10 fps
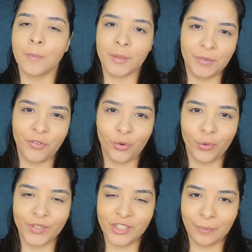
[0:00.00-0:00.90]
But before
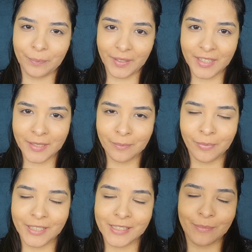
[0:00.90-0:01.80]
we jump in,
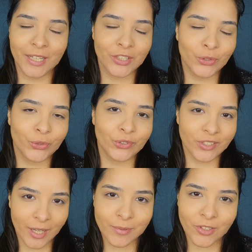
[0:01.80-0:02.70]
please make sure to
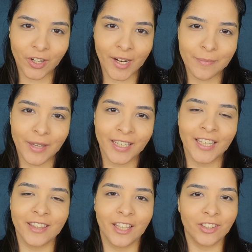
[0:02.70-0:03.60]
subscribe and
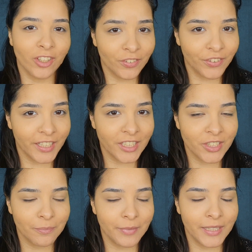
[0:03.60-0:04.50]
hit that
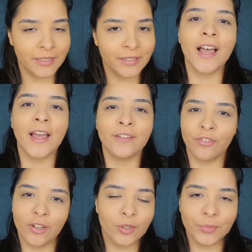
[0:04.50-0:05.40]
notification bell and
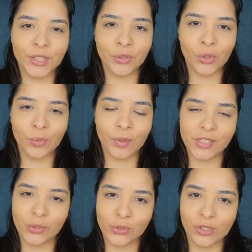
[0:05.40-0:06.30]
follow me on all my
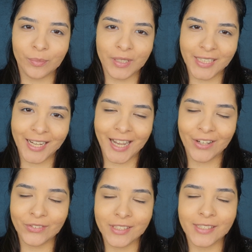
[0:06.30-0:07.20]
social media
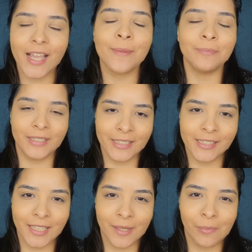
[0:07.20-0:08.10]
accounts, and
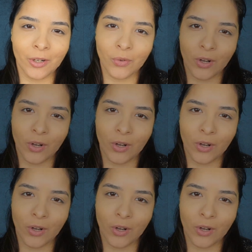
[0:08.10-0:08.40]
please keep on